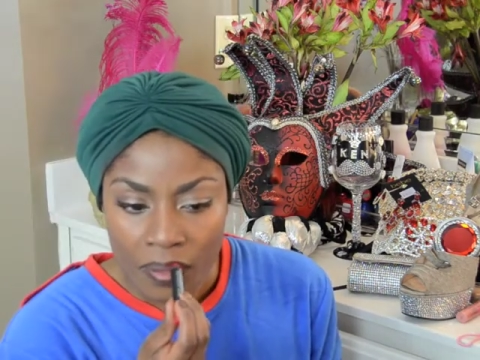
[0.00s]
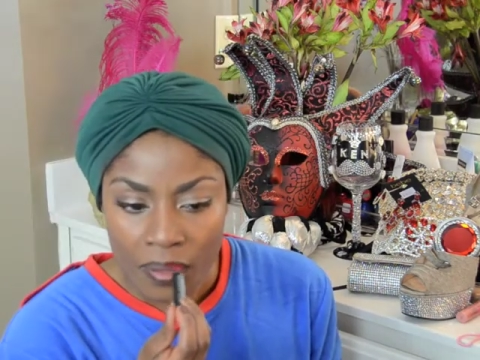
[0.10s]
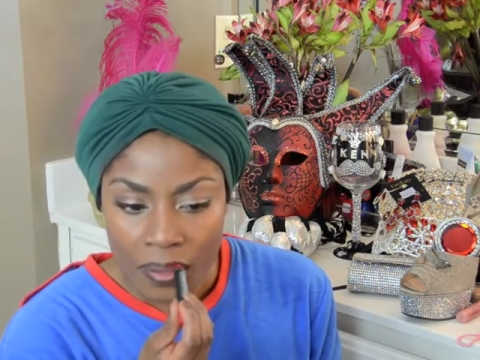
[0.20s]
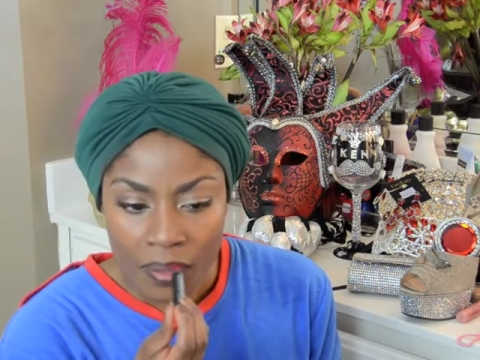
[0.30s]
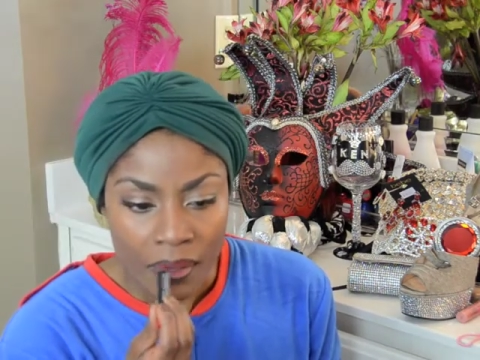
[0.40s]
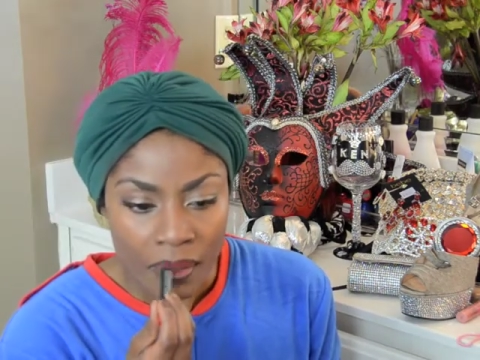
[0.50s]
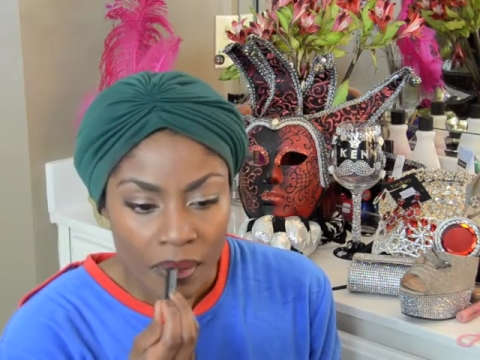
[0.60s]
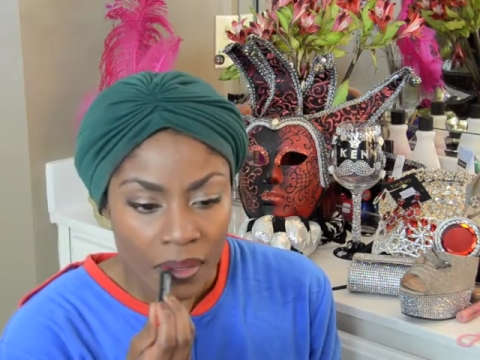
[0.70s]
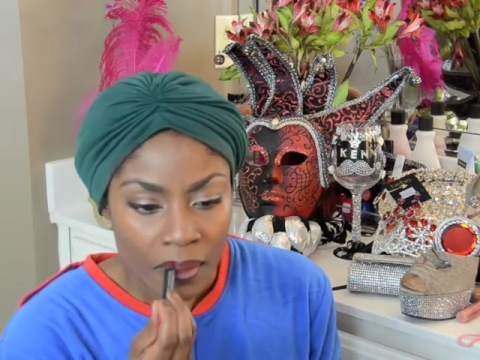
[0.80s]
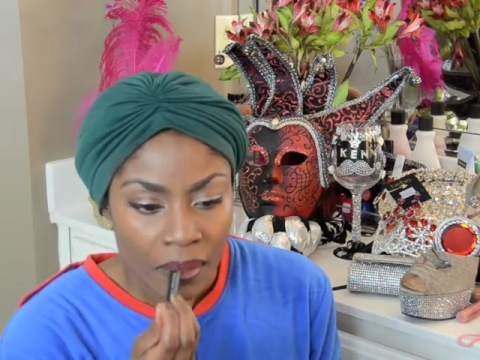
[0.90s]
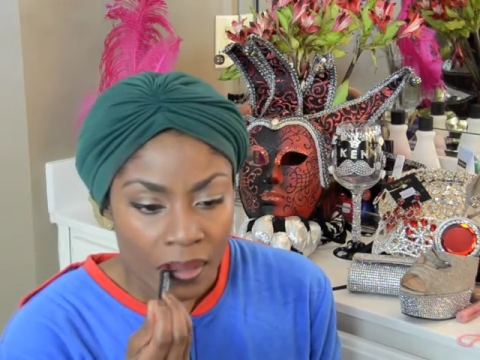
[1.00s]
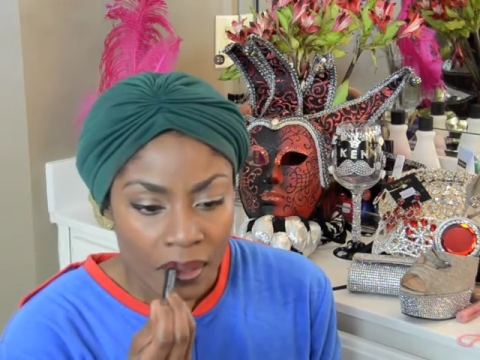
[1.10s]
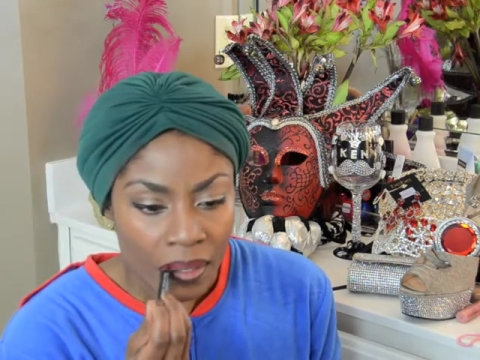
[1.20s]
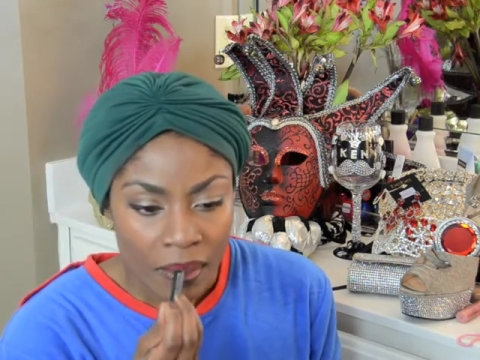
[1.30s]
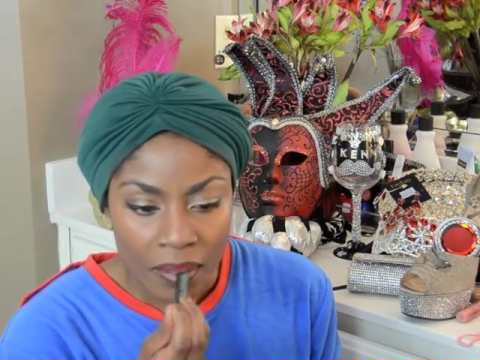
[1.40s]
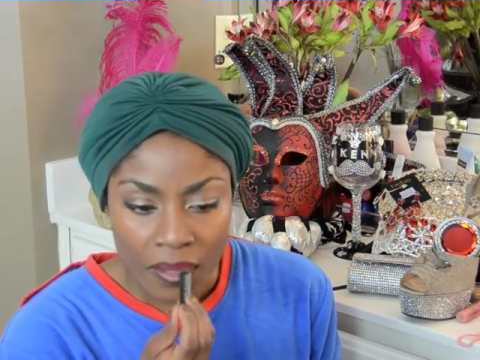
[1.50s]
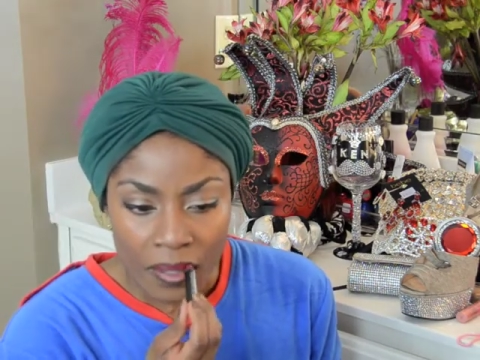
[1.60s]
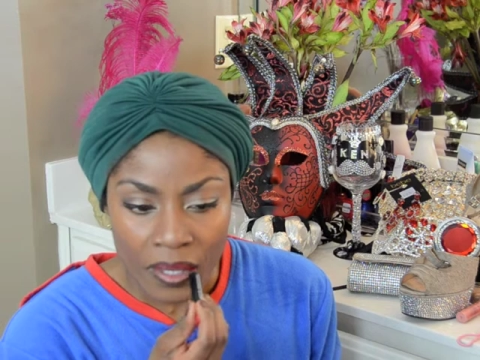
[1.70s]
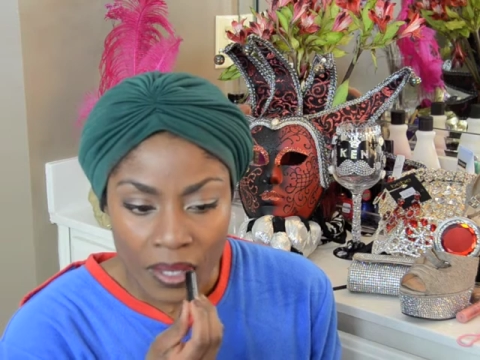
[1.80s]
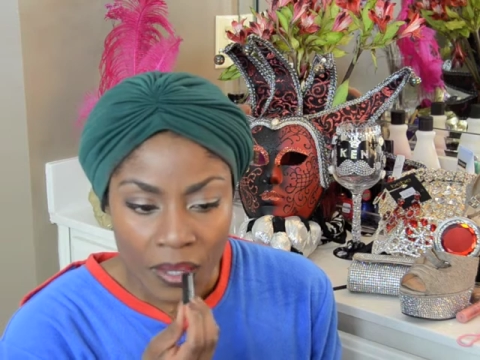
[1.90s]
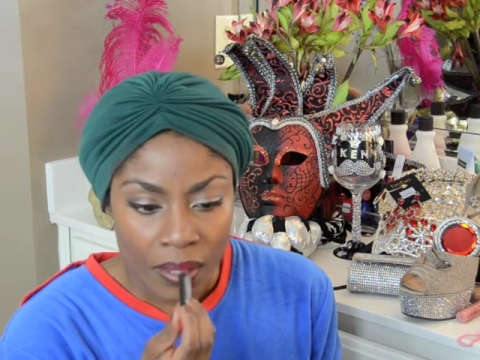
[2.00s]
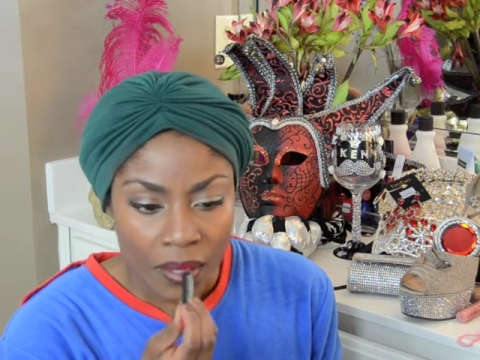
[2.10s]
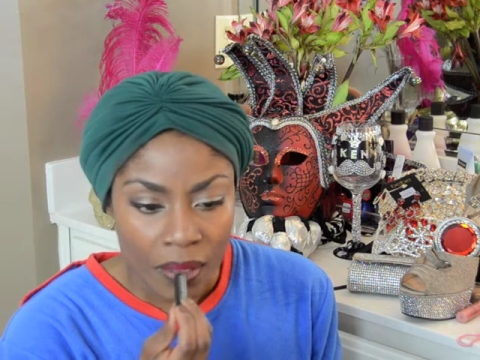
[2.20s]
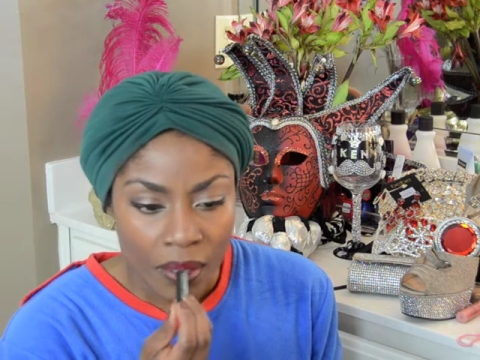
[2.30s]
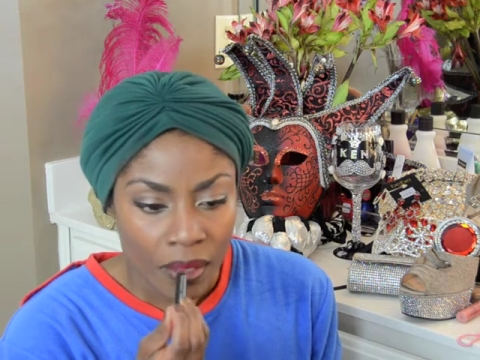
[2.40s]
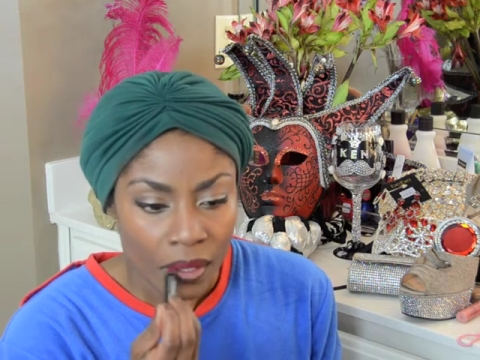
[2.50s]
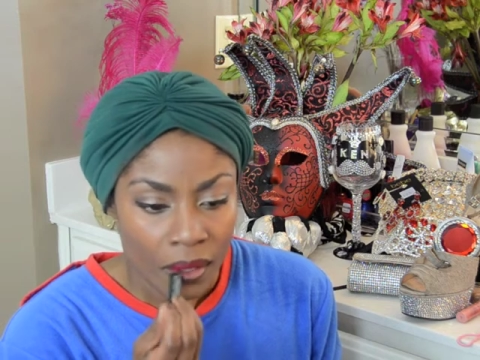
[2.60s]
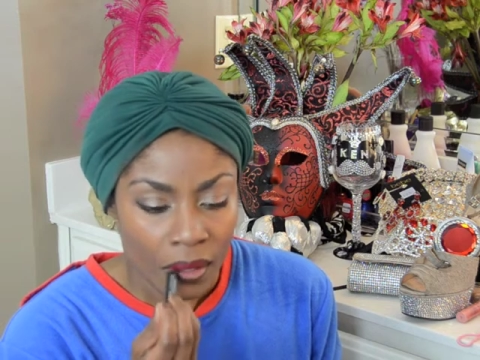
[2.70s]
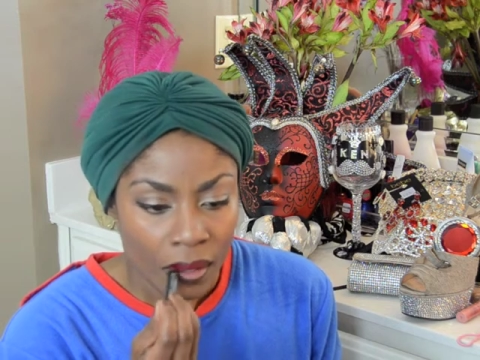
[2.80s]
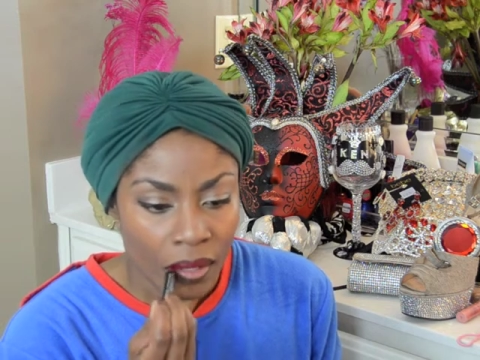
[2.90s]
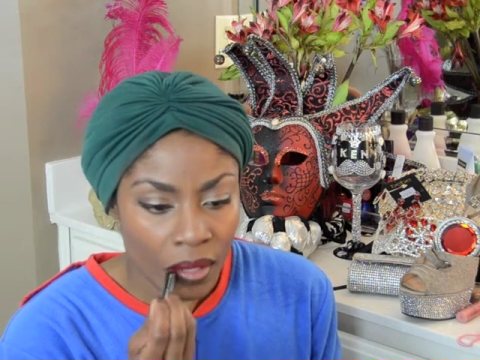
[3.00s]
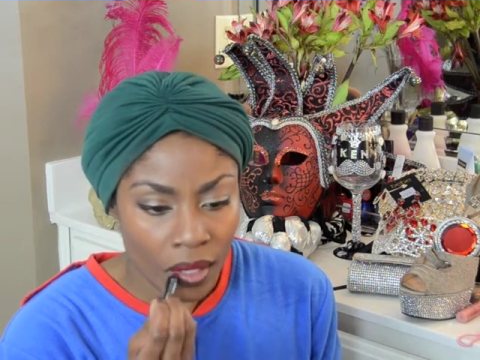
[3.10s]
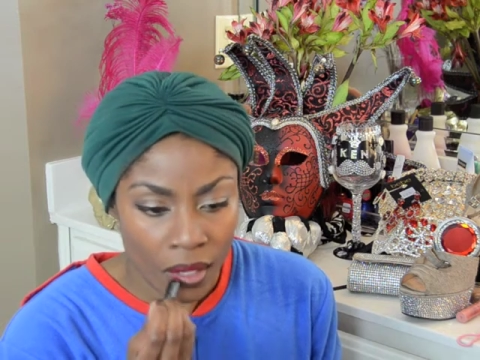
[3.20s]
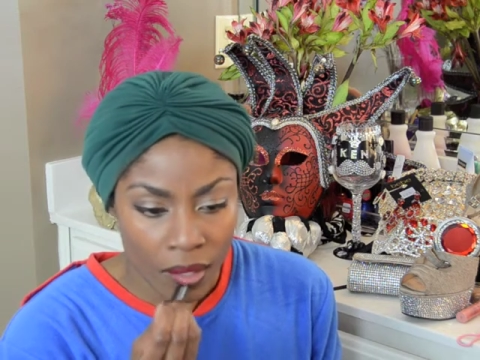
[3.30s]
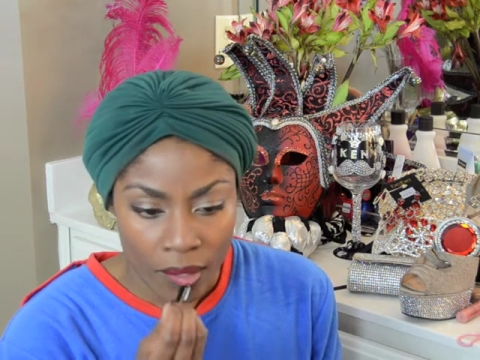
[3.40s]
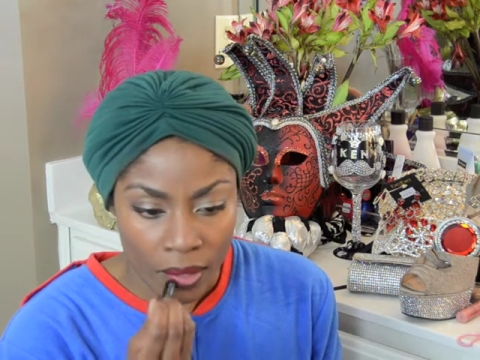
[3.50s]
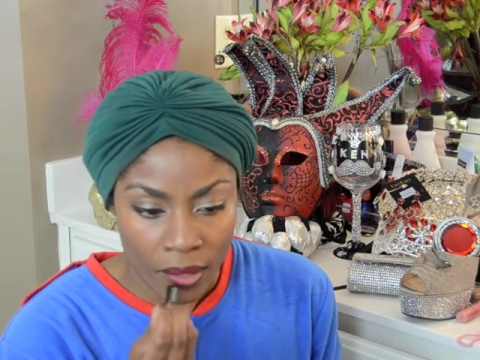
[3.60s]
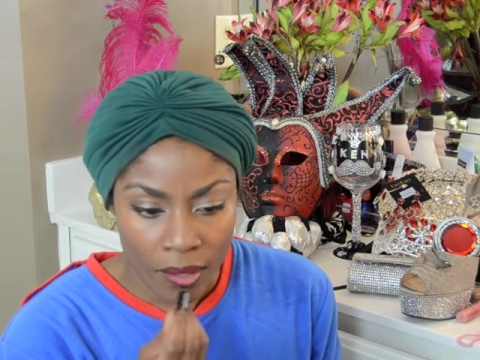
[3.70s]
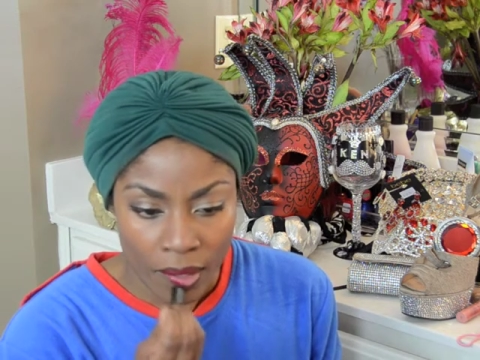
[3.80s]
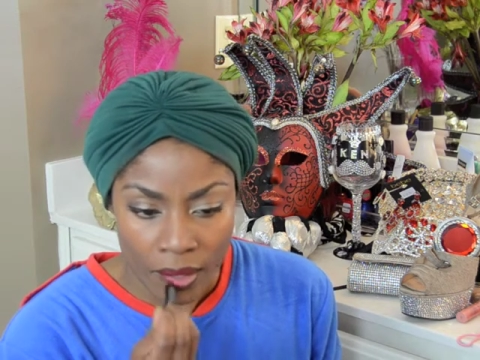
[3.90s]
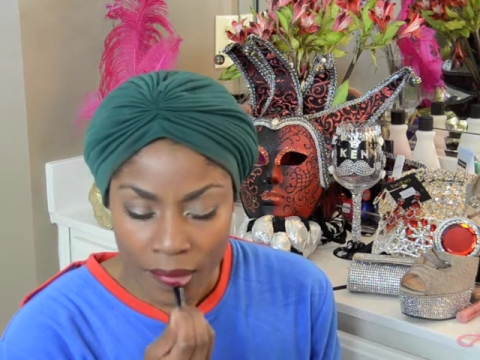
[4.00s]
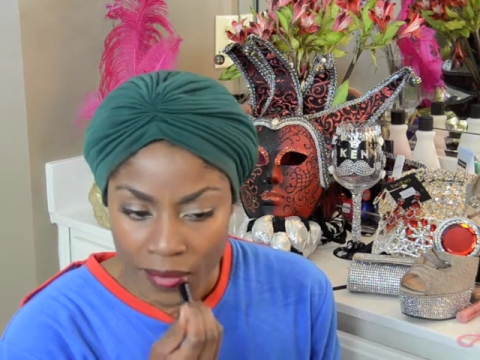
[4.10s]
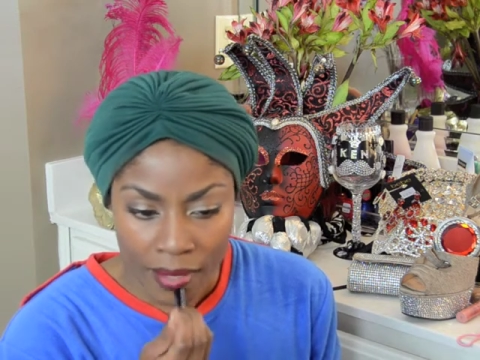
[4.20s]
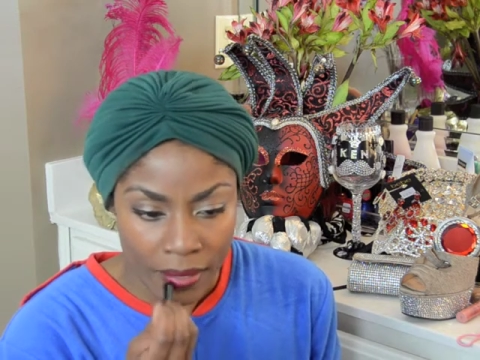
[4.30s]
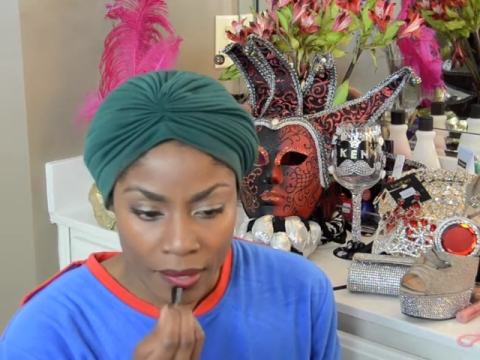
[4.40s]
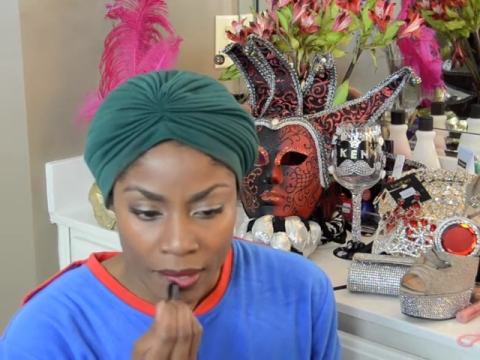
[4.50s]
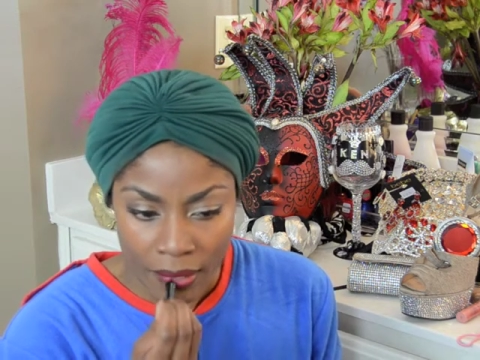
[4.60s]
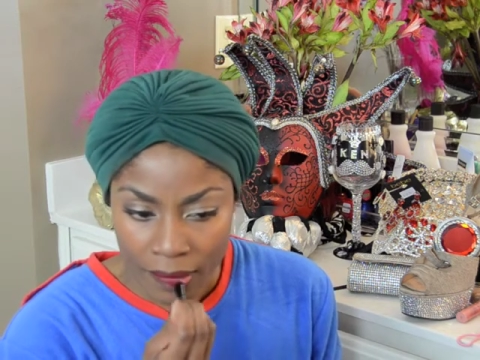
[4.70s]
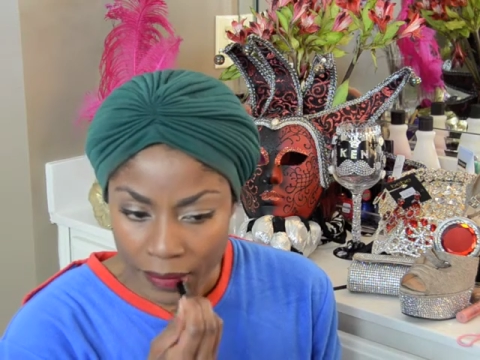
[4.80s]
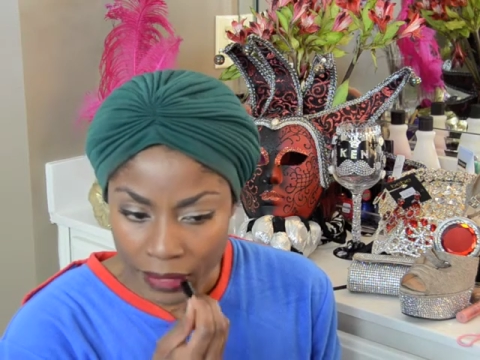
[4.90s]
This is my NARS matte lip color that I'm using here.